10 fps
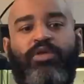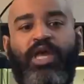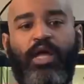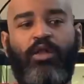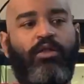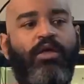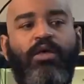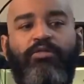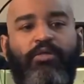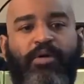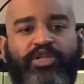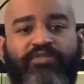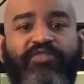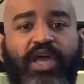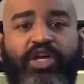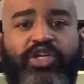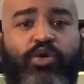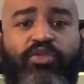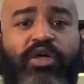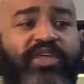kill the bunch of fish,
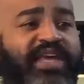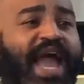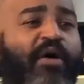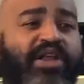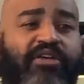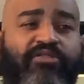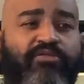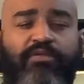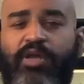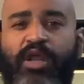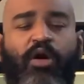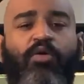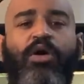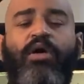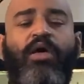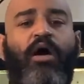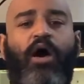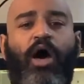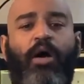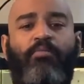or the county doesn't, you know,
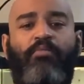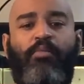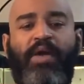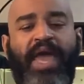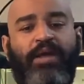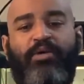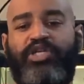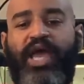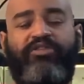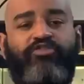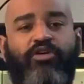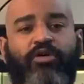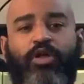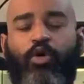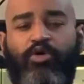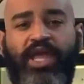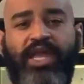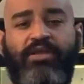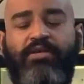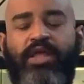add a bunch of extra
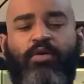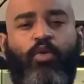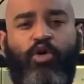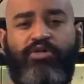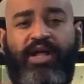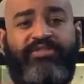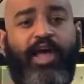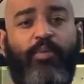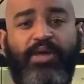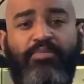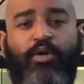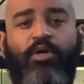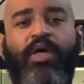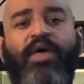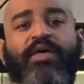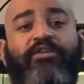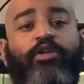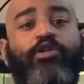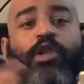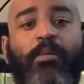chlorinating in the water, not tell people. There's a
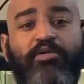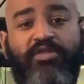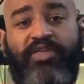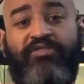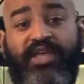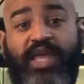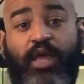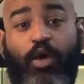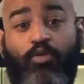number of things that can go